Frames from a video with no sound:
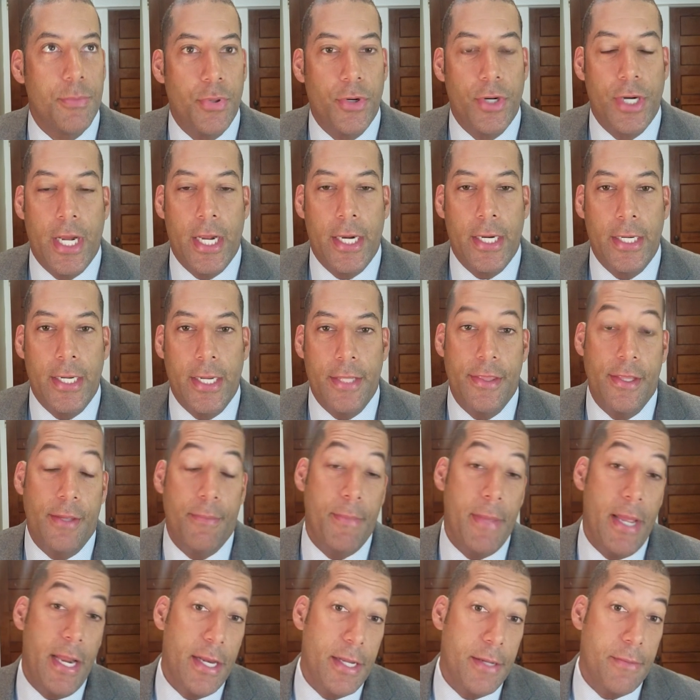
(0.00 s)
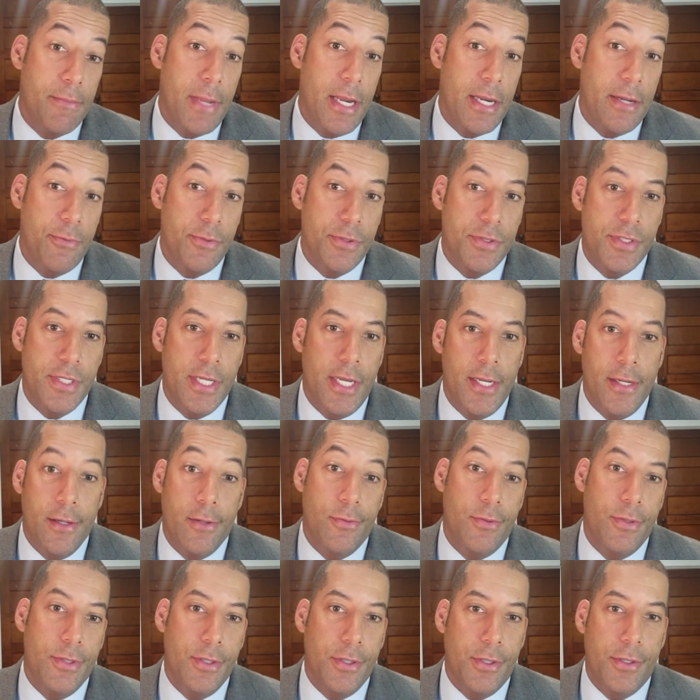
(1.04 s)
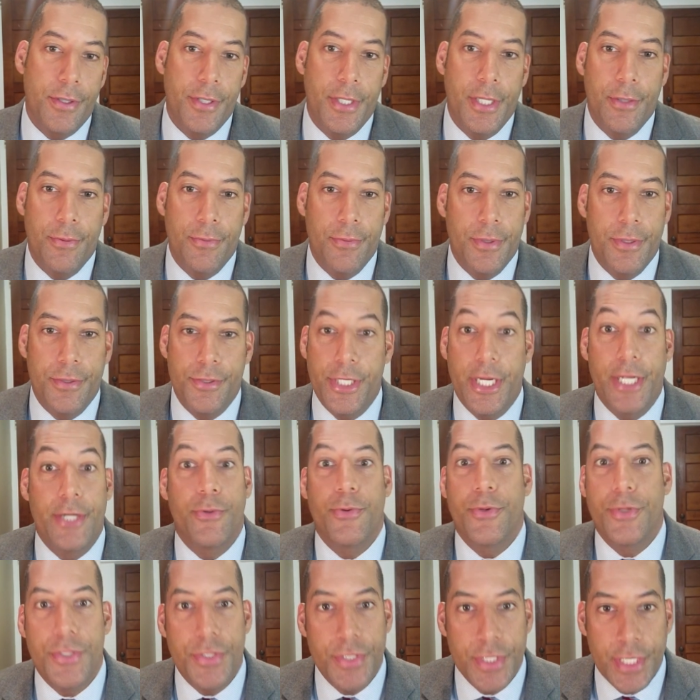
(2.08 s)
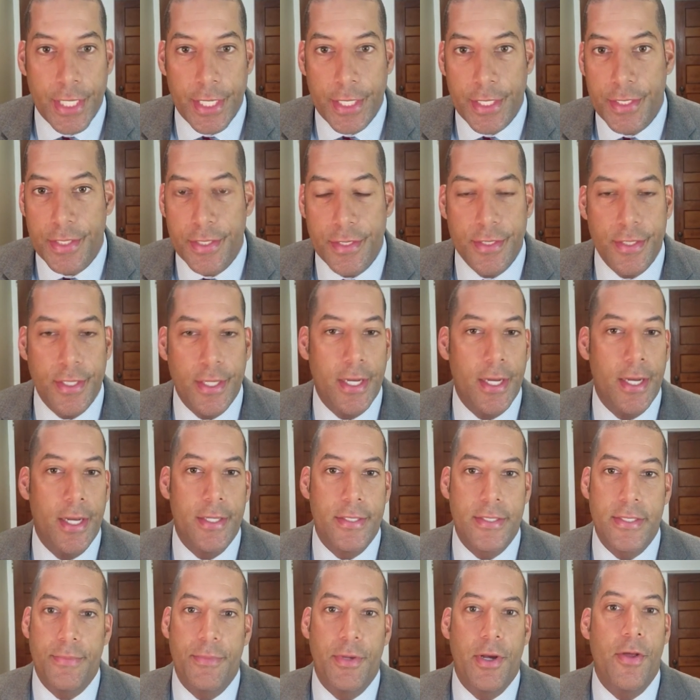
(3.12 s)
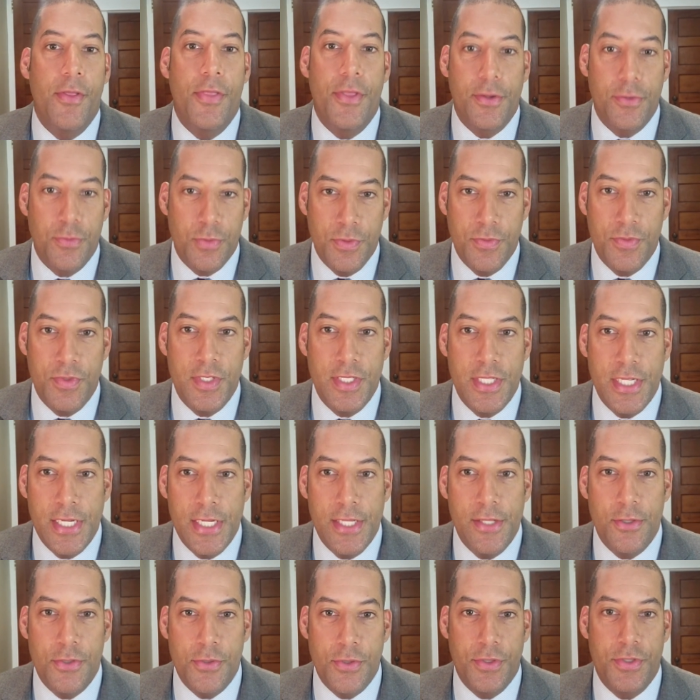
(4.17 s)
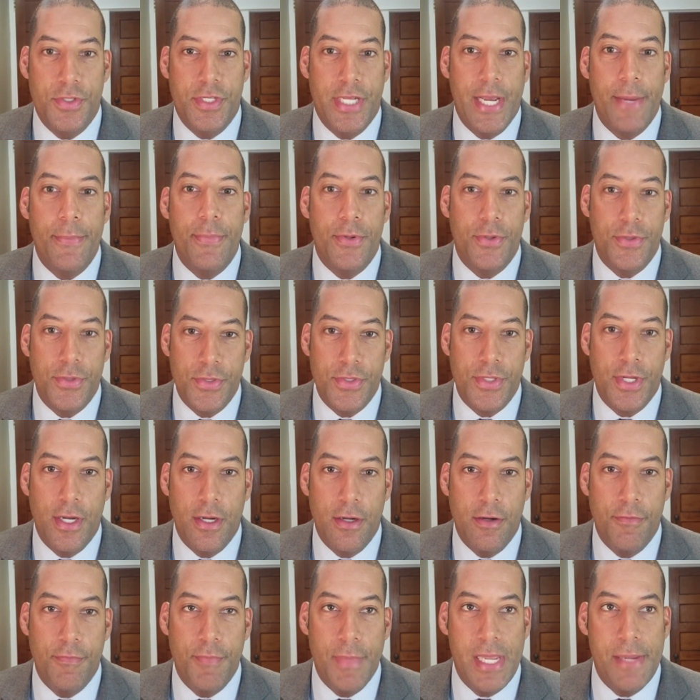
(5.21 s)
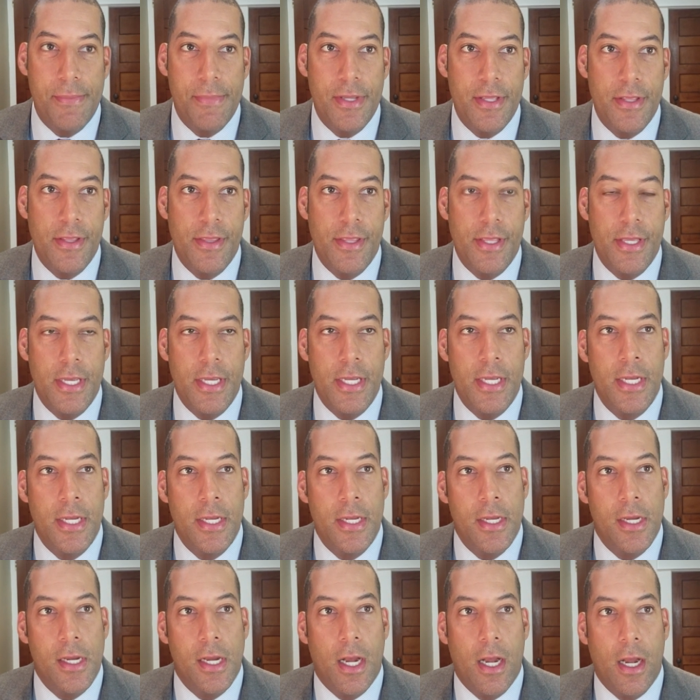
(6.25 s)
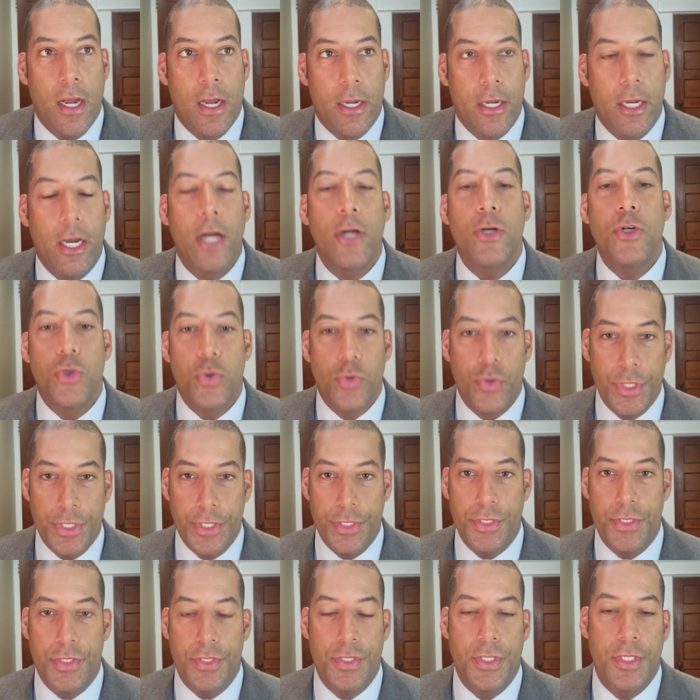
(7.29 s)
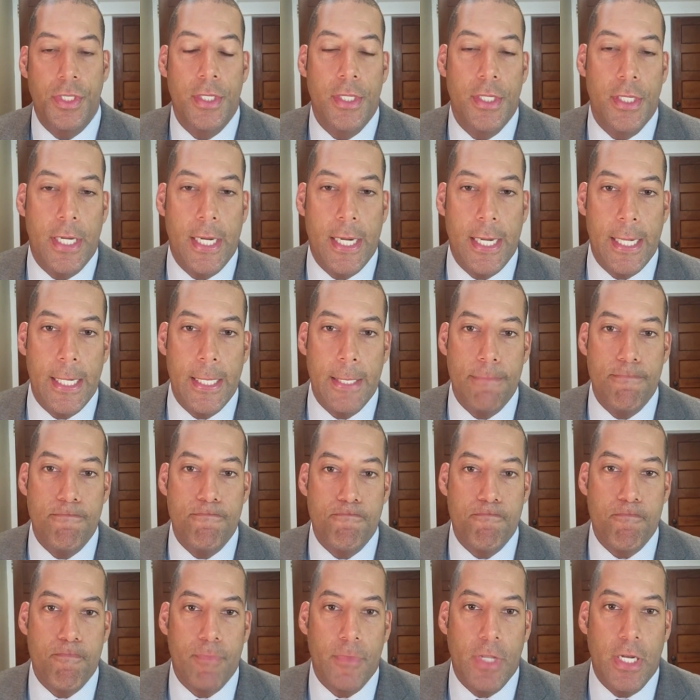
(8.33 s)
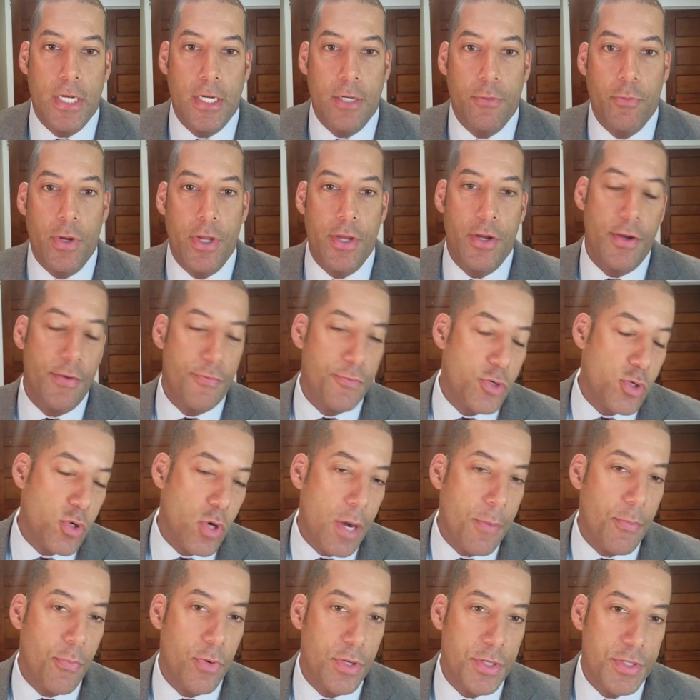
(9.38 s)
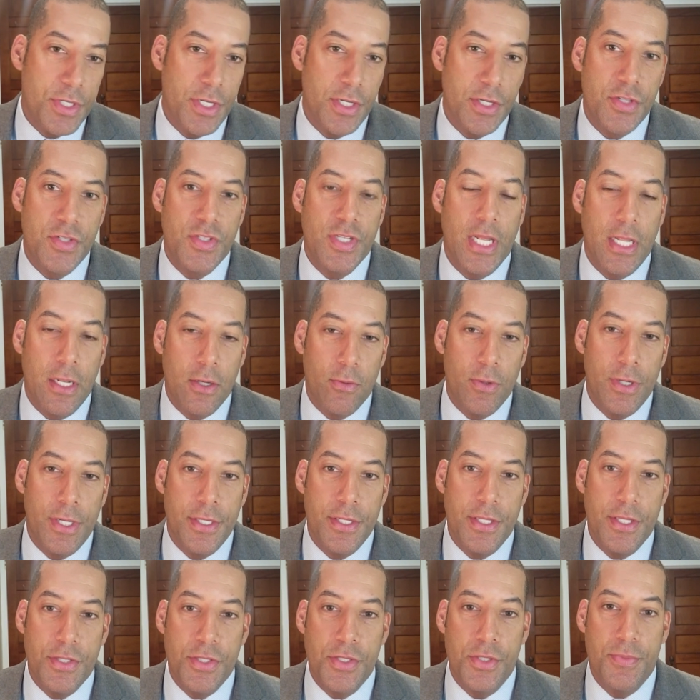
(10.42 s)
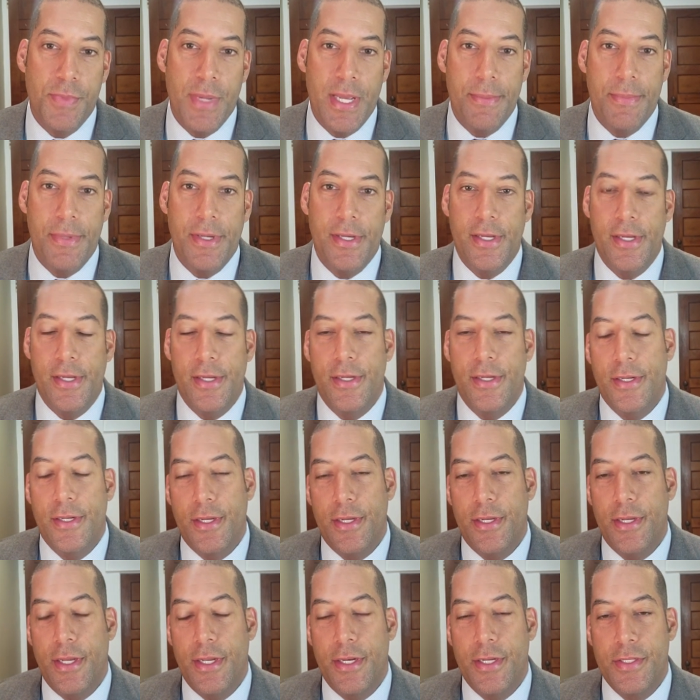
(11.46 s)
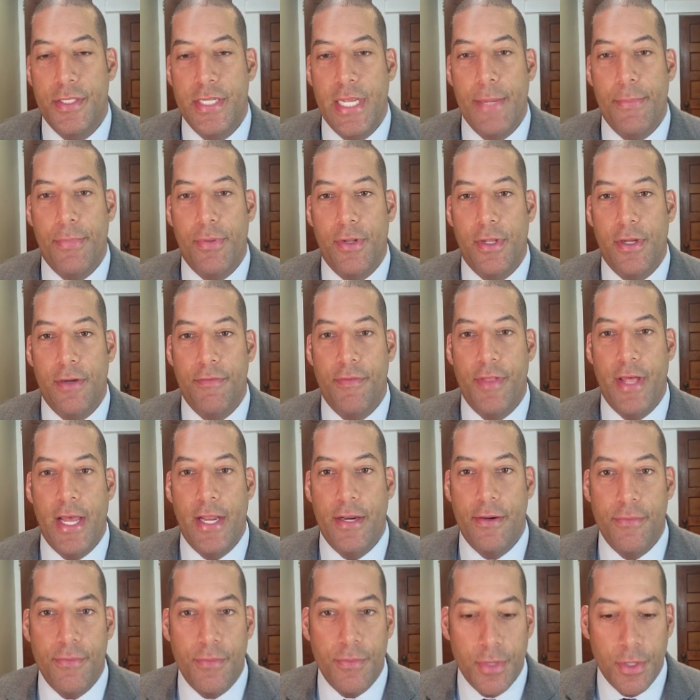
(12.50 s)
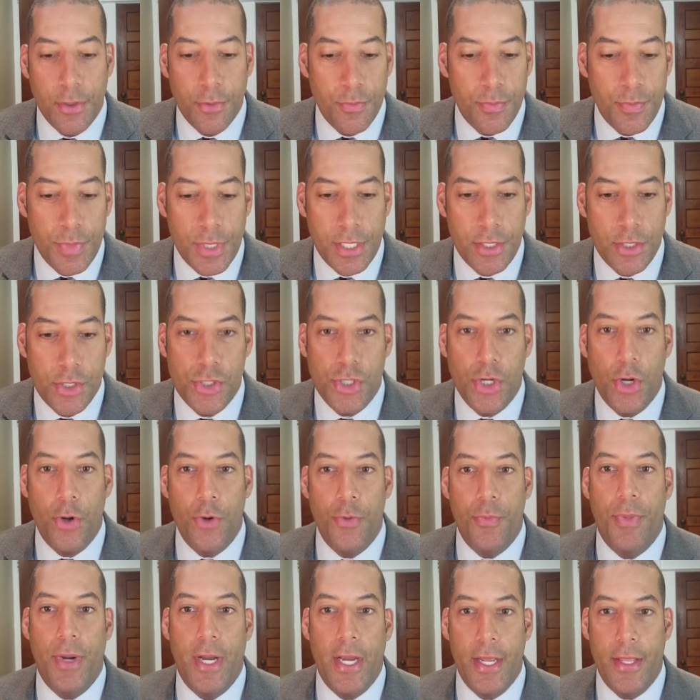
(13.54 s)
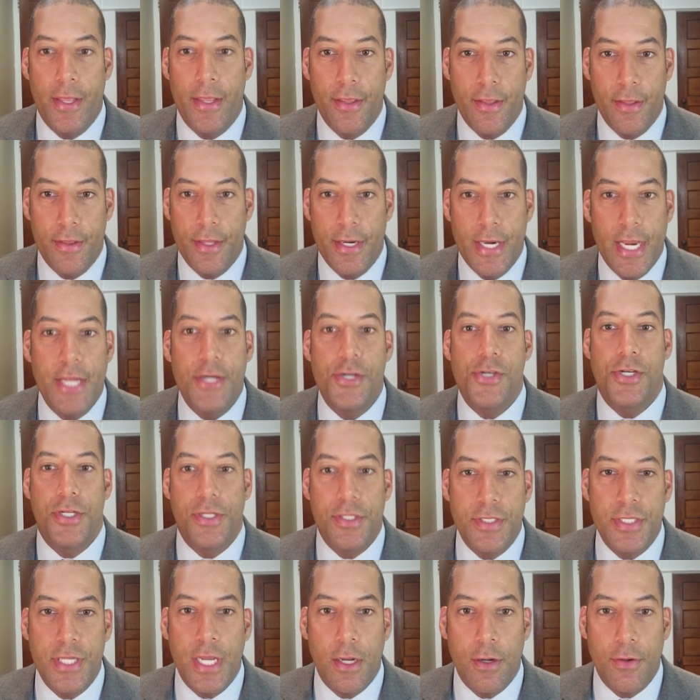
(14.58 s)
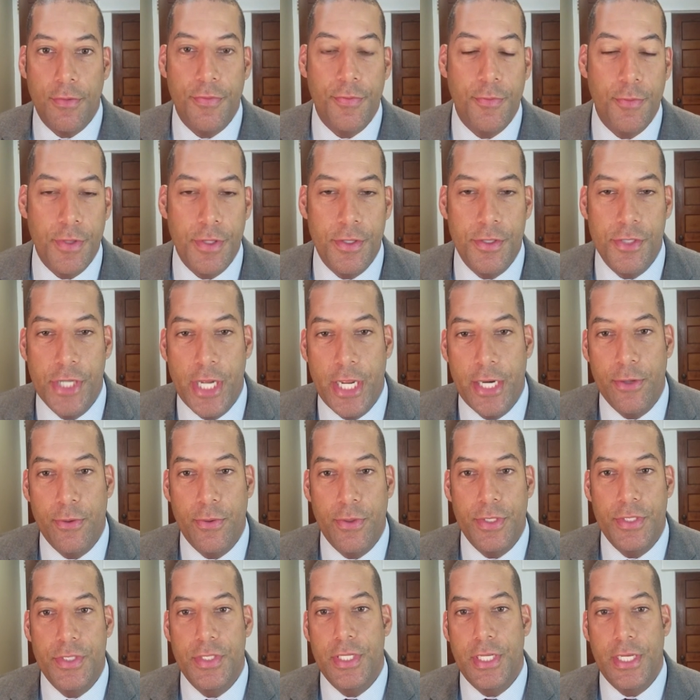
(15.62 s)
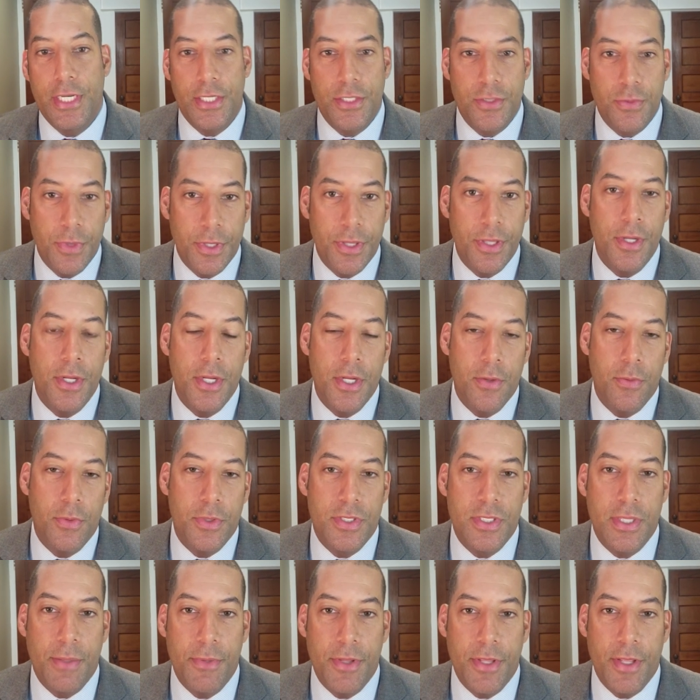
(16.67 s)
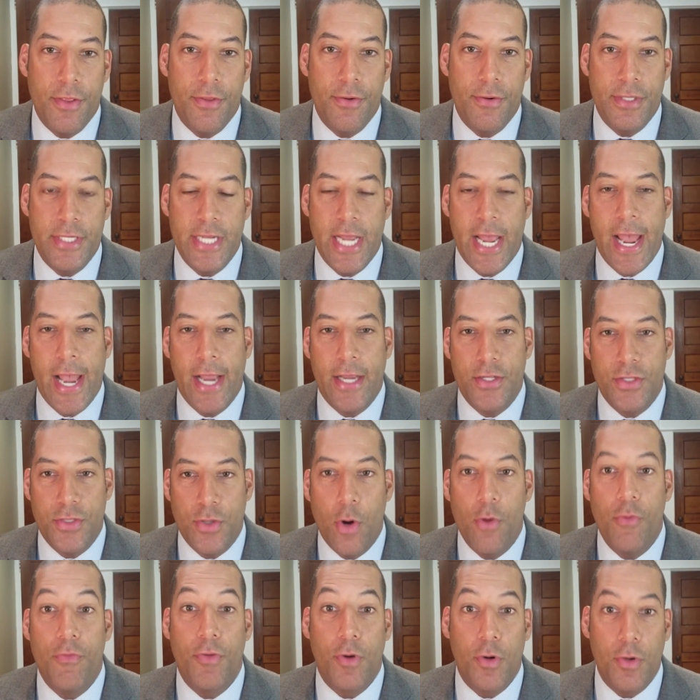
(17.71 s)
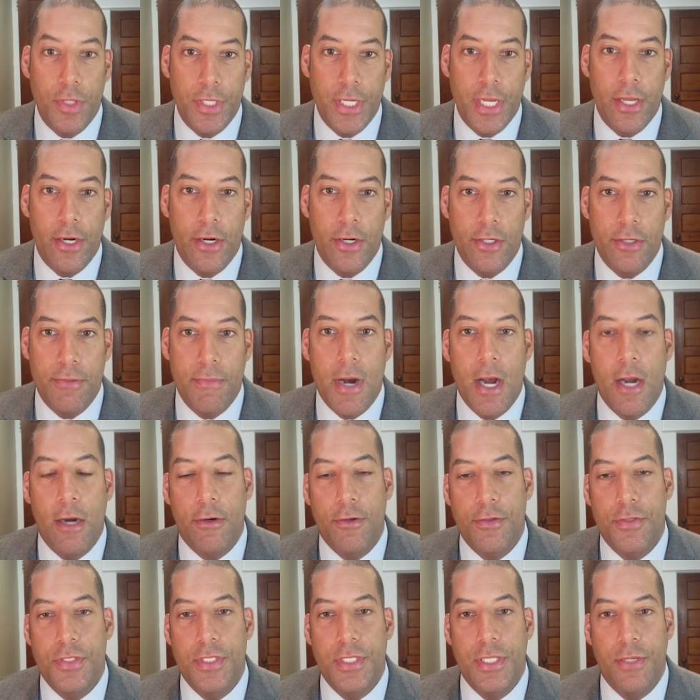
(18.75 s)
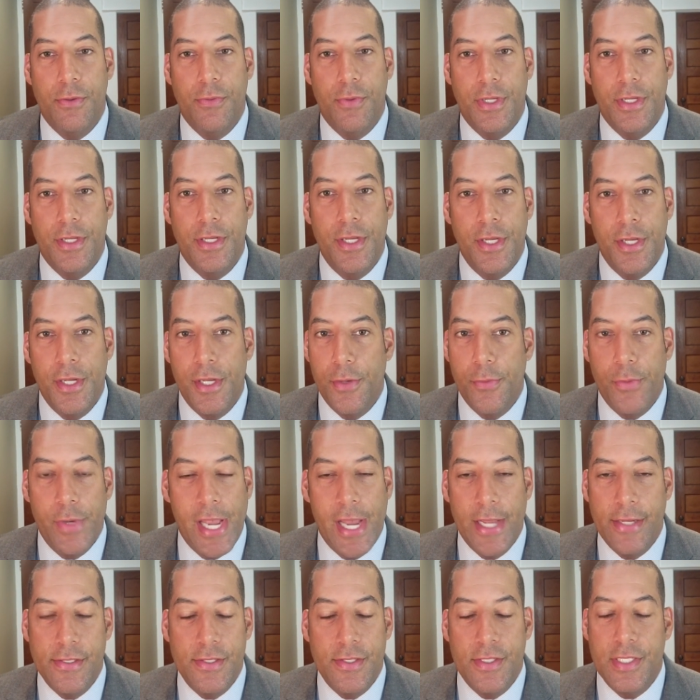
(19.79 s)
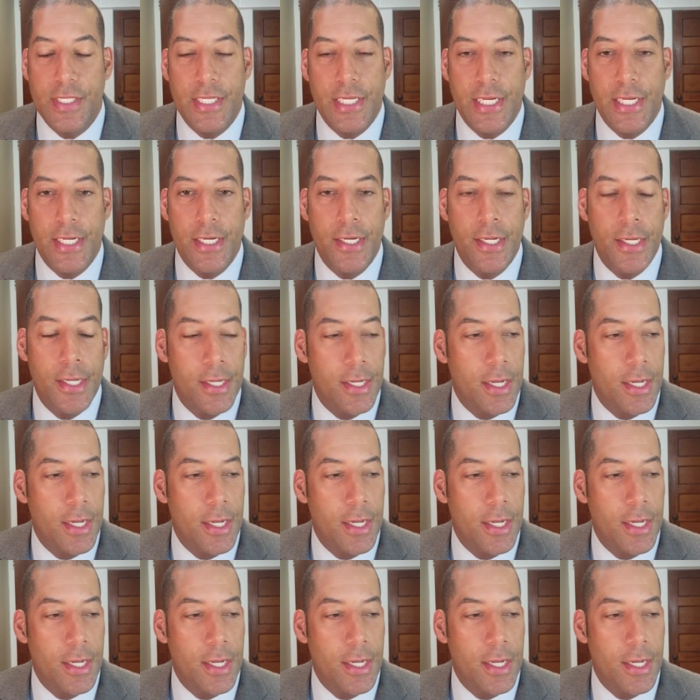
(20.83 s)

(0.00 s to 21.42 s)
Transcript: put on it, I think many would say, oh, look, January 6th, some of the other things we've seen, those are examples of maybe the countries. If Trump was an accelerant, this is maybe an example of that, being shown by the nation itself with the January 6th, with some of the other attacks overtly on our democracy that we hadn't seen.